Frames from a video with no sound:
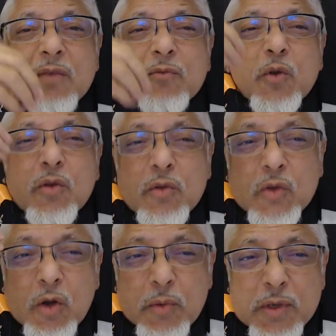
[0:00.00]
If you
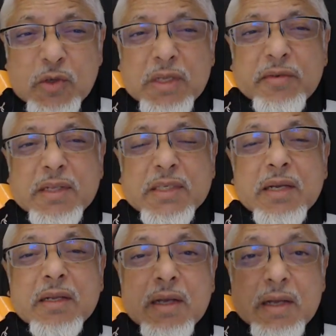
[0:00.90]
don't want to leave it
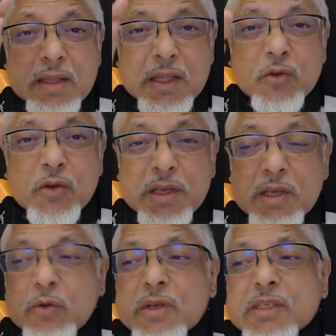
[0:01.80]
aside, then your
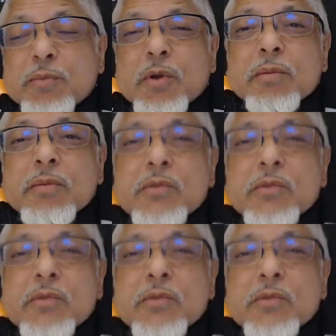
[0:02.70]
ego is a problem.